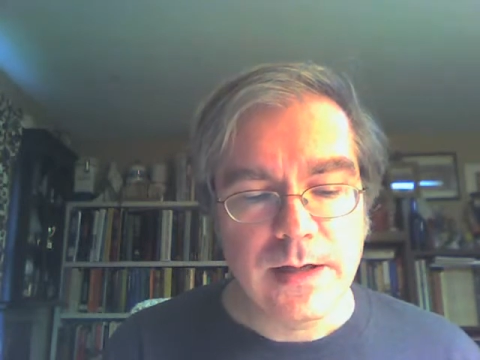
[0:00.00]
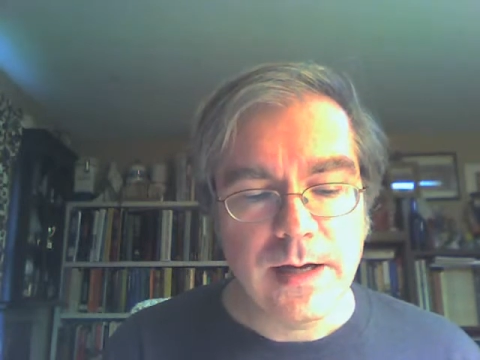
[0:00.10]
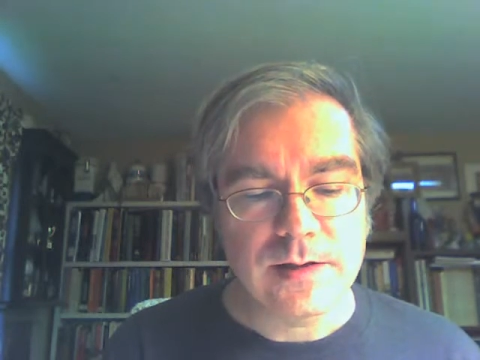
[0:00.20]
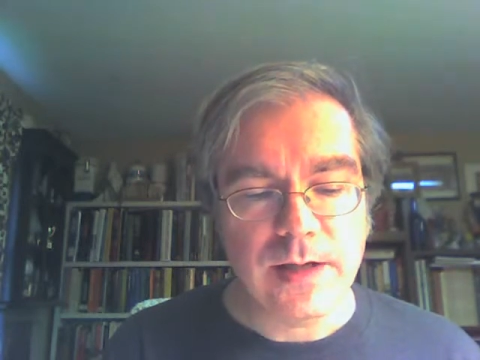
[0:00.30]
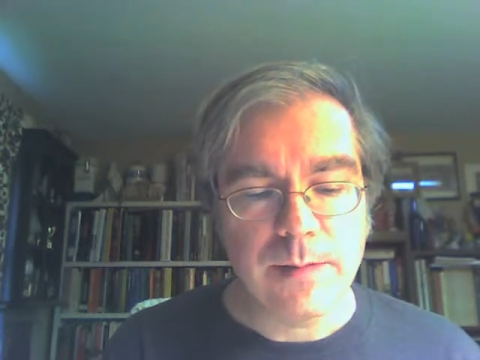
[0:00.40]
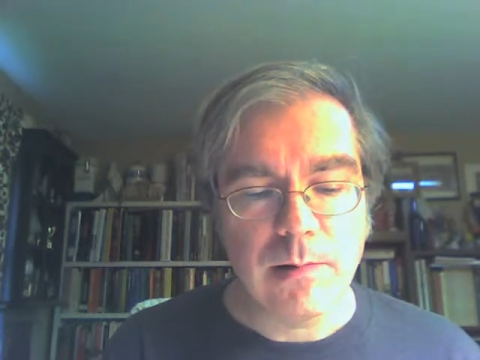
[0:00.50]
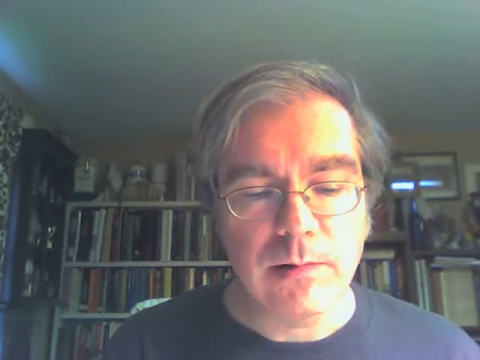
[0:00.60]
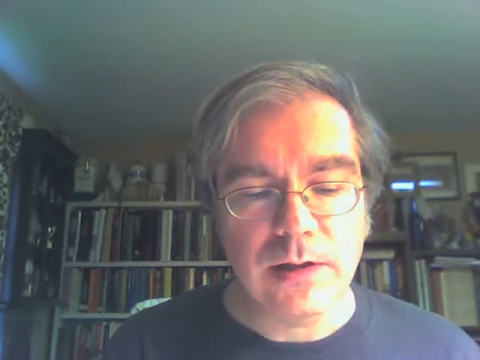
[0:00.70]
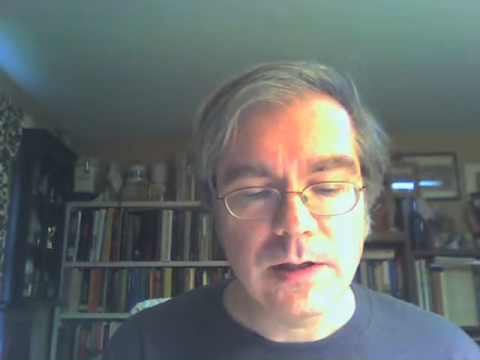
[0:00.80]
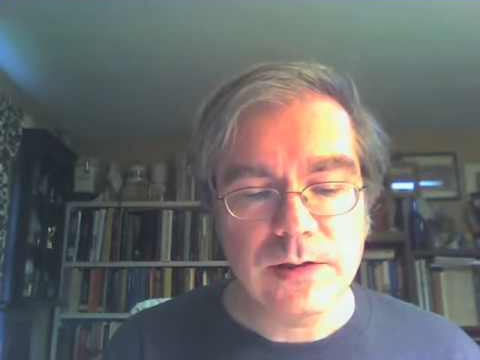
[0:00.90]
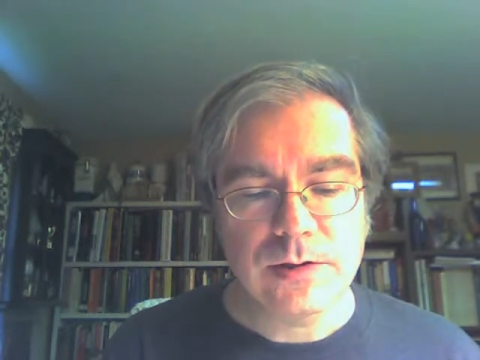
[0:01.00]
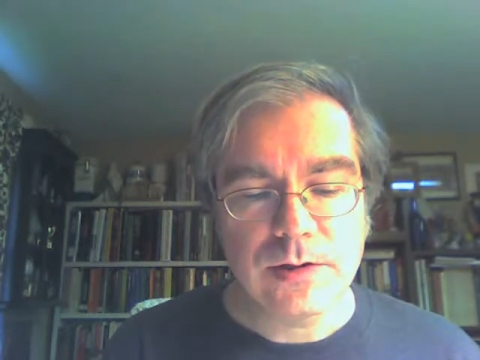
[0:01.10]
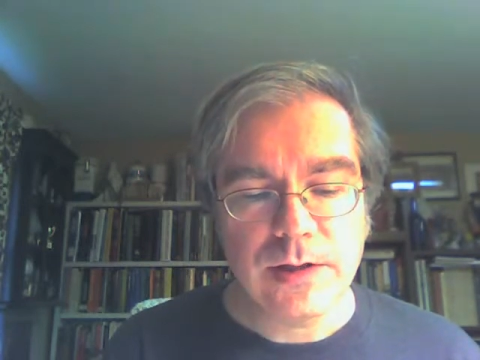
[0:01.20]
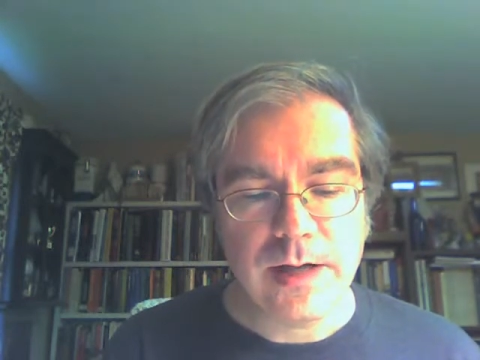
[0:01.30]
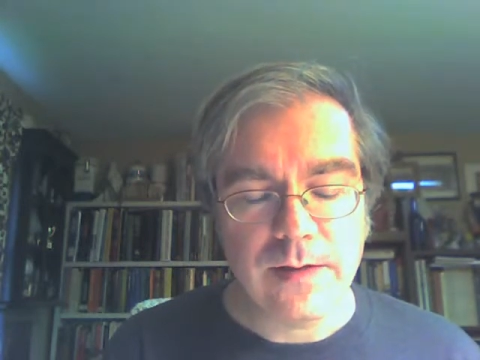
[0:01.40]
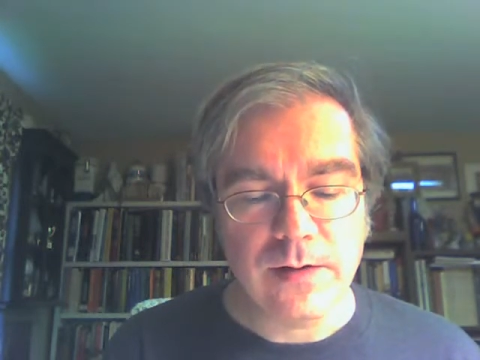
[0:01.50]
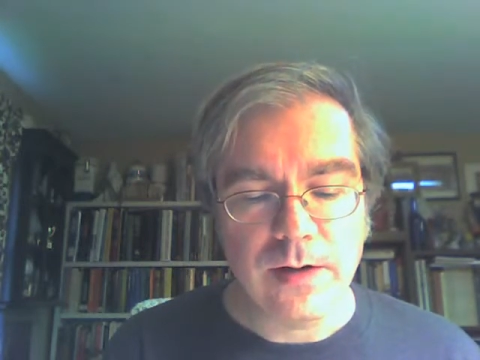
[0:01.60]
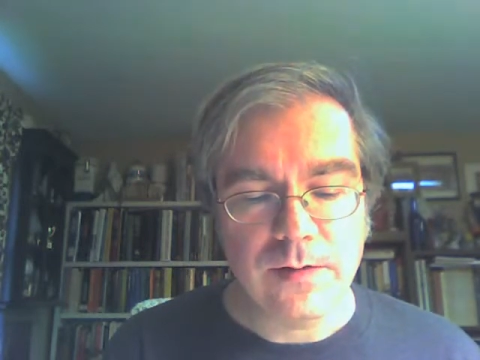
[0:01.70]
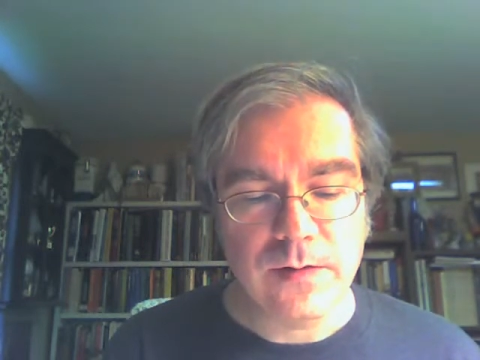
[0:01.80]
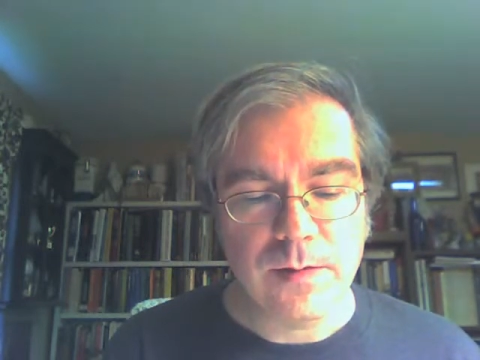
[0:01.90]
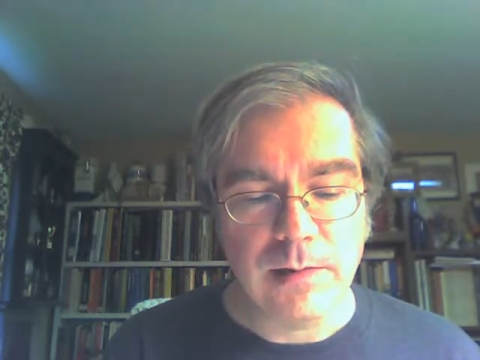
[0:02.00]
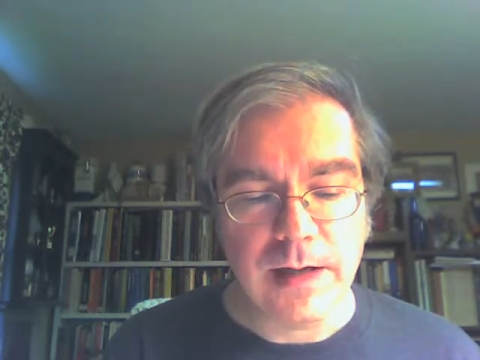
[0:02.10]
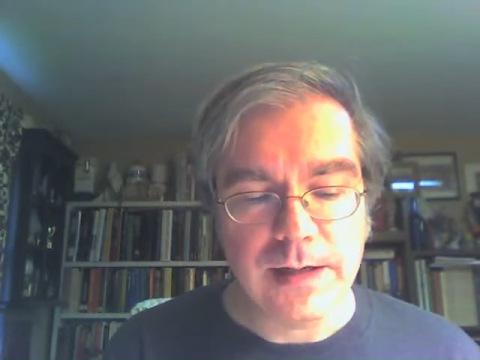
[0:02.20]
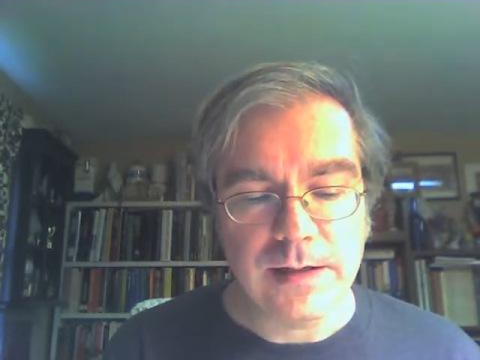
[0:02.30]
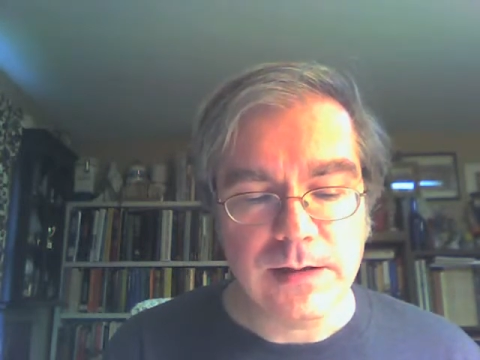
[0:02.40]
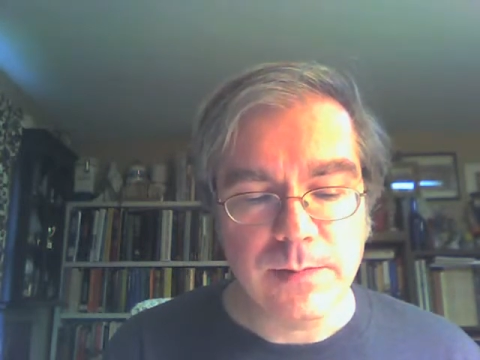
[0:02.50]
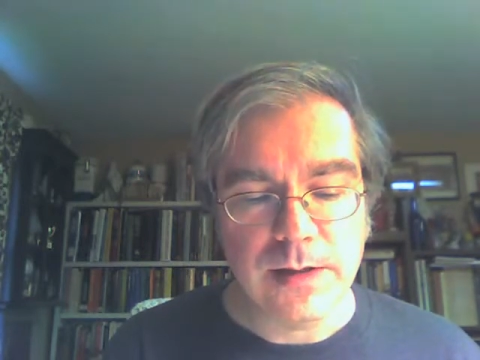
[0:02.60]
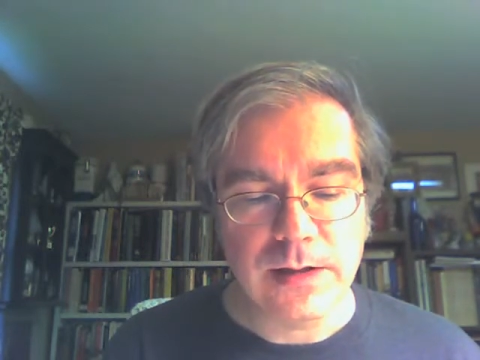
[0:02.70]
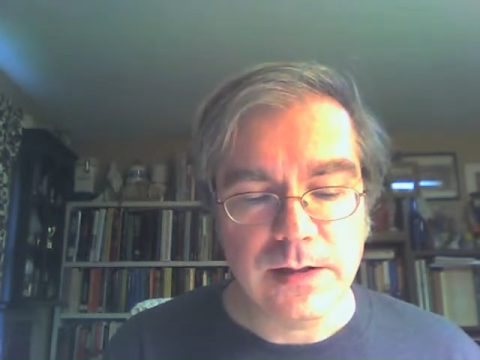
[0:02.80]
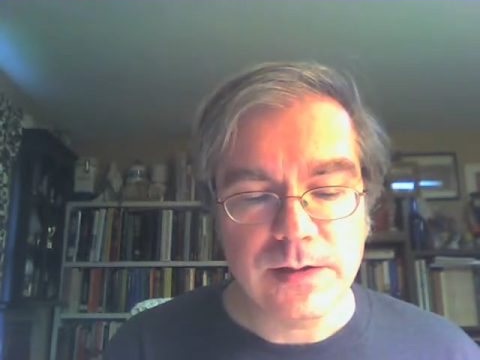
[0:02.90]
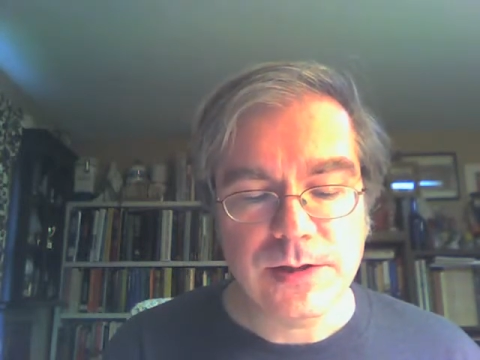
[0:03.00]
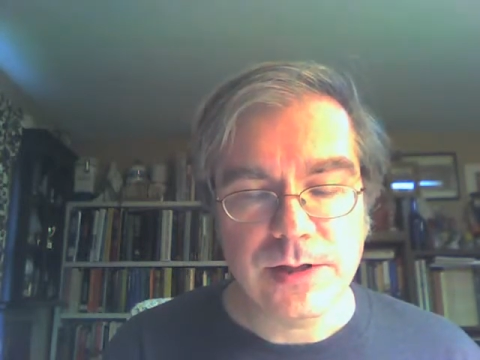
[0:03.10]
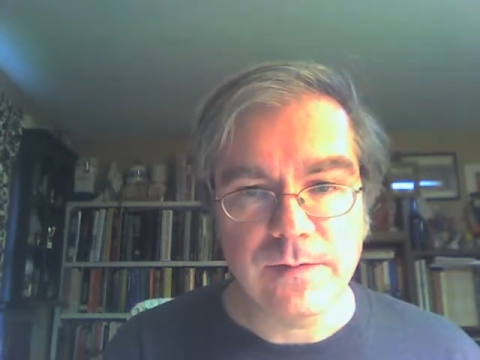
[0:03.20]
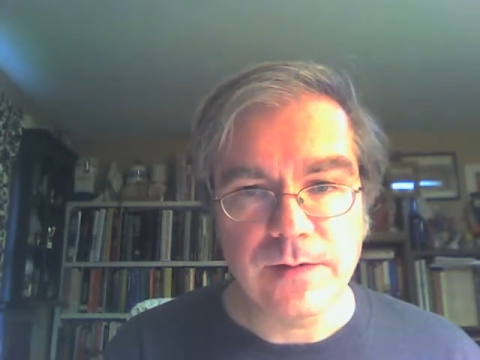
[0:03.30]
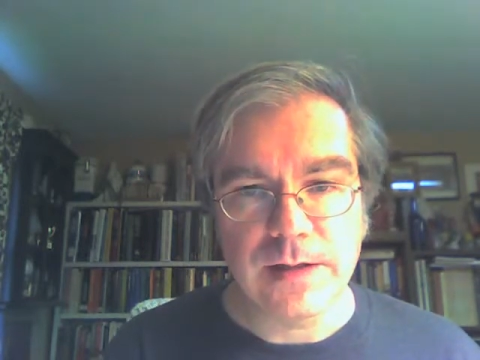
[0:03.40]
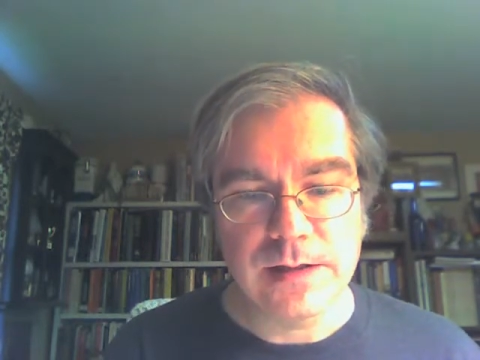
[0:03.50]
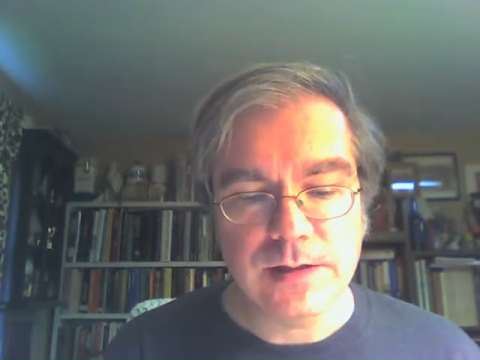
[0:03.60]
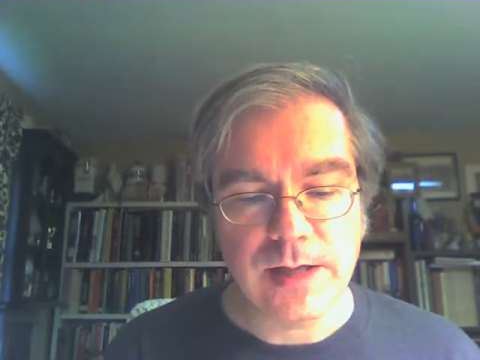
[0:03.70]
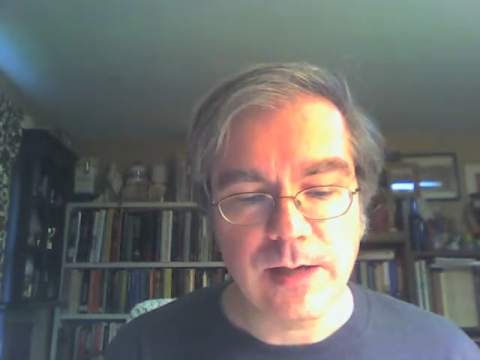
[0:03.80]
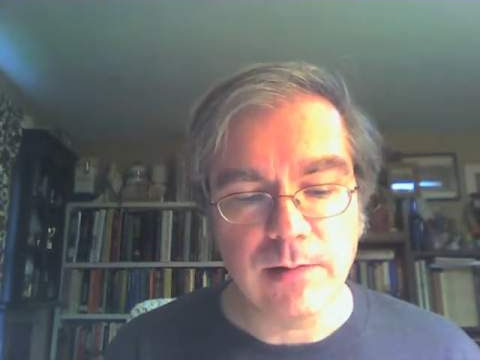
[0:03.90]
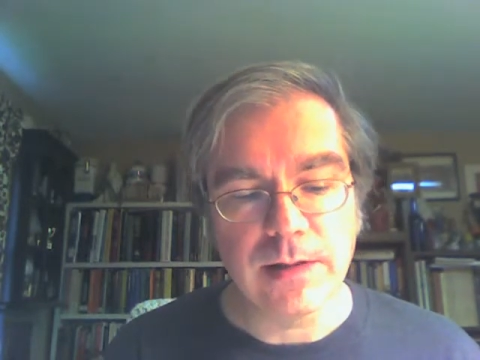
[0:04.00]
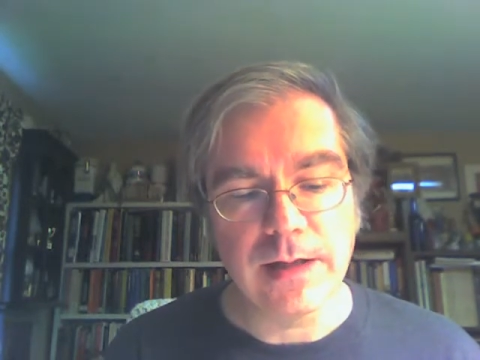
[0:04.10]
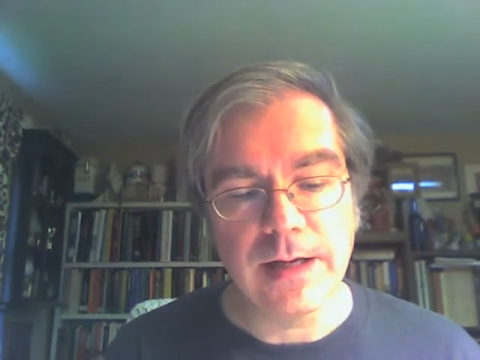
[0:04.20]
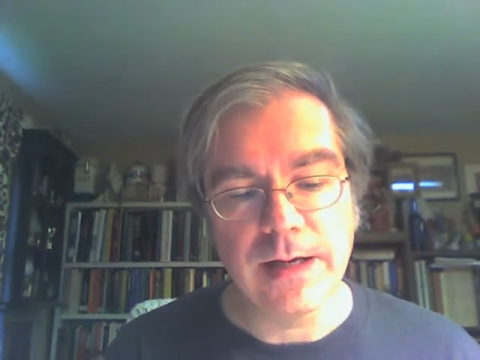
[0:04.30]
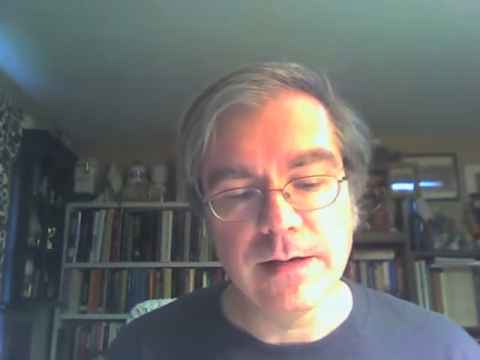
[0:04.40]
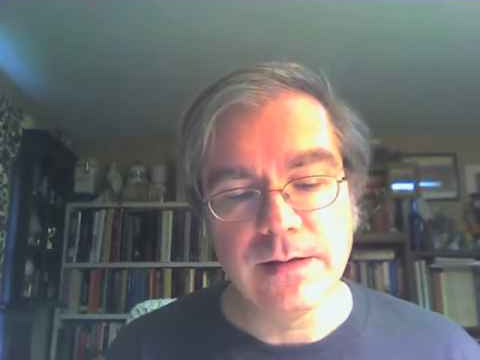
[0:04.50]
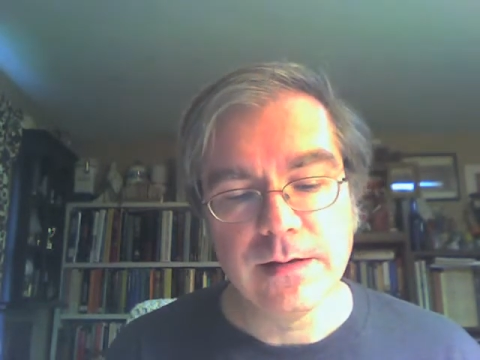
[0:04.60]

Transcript: As they pulled closer together under the blanket, the pillows shifted and settled again.